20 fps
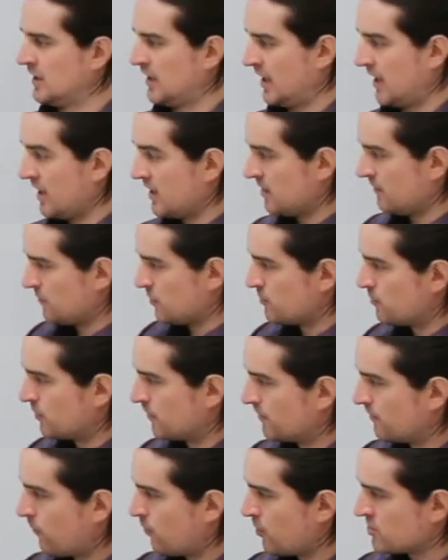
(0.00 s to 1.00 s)
And if you
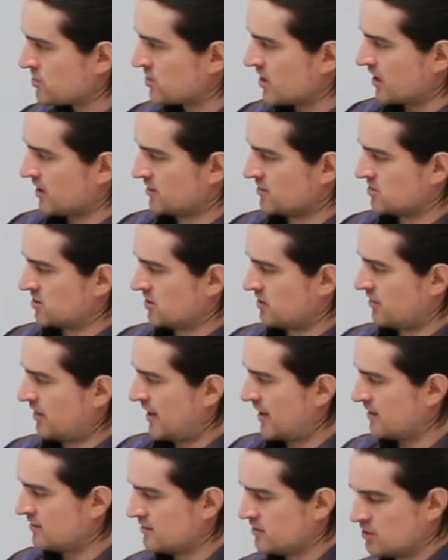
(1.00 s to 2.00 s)
put 4 seconds into
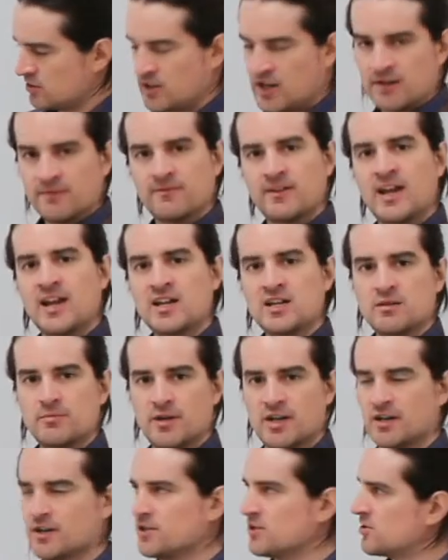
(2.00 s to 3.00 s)
that, you get 80
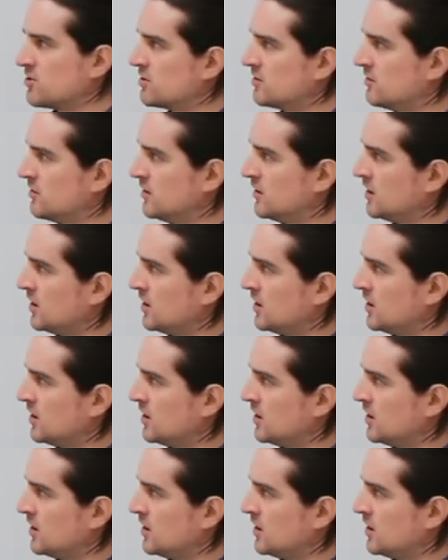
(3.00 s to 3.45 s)
meters.